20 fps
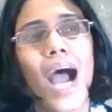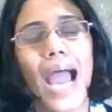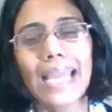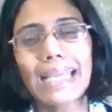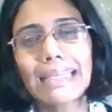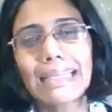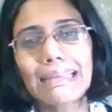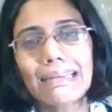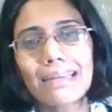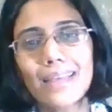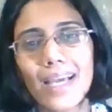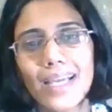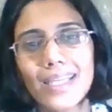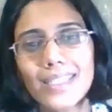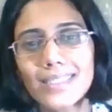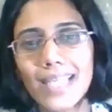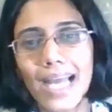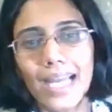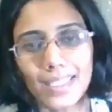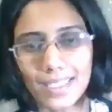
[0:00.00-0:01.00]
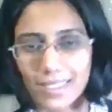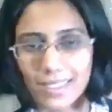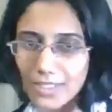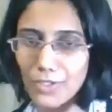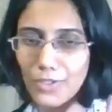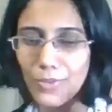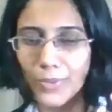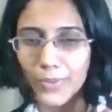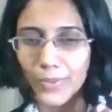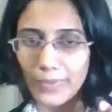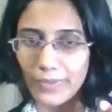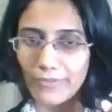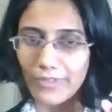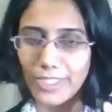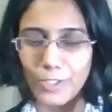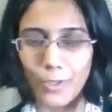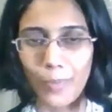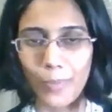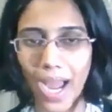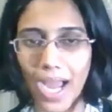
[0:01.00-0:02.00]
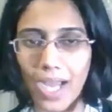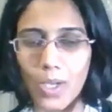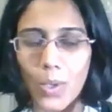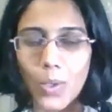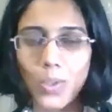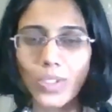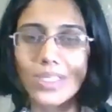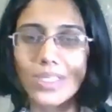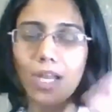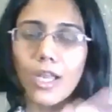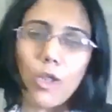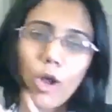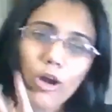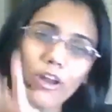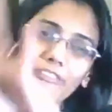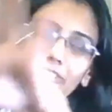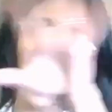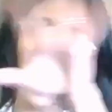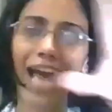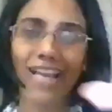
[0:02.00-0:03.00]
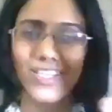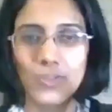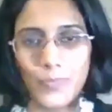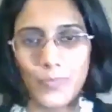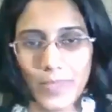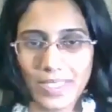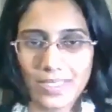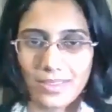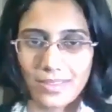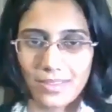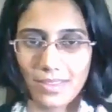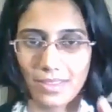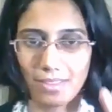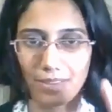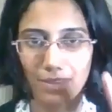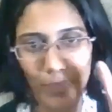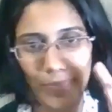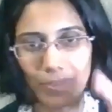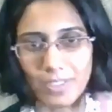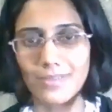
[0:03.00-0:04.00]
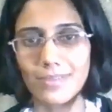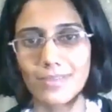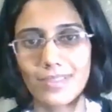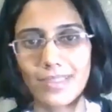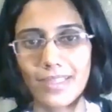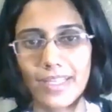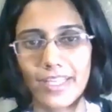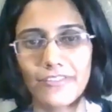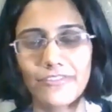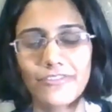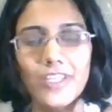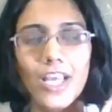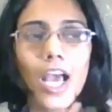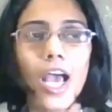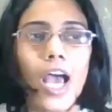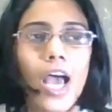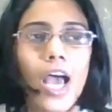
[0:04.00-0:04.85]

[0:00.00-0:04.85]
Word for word: I realized that, you know, with tobacco, there are a lot of aspects in a person's life.